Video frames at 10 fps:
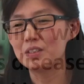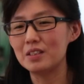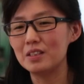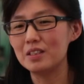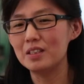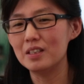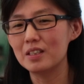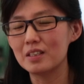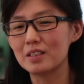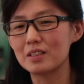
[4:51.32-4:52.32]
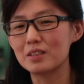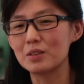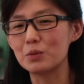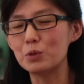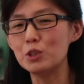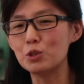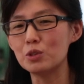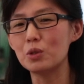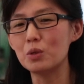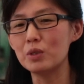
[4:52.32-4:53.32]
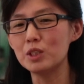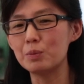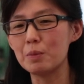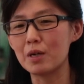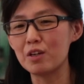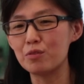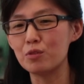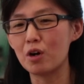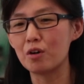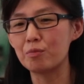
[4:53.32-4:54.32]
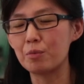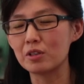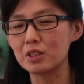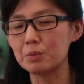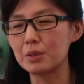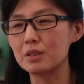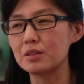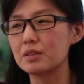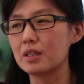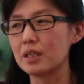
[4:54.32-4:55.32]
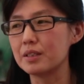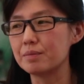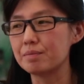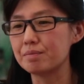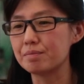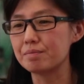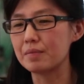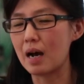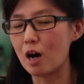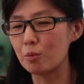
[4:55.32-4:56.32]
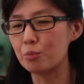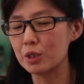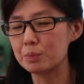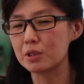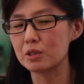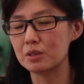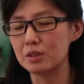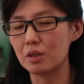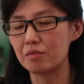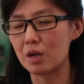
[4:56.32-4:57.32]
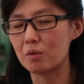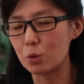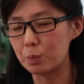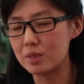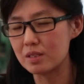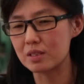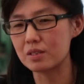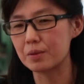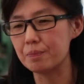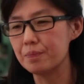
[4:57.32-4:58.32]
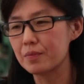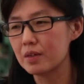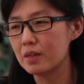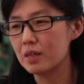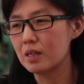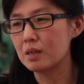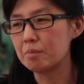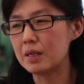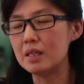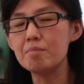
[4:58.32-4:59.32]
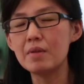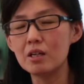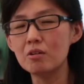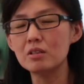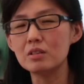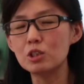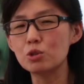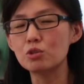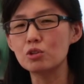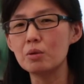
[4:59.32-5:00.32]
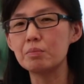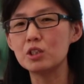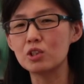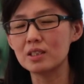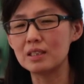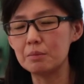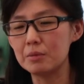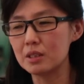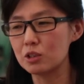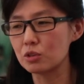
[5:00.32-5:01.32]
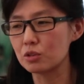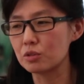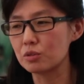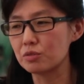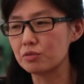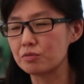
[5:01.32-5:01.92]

We should always be mindful of possible outbreaks because of our open system. But it may not, it should not be just limited to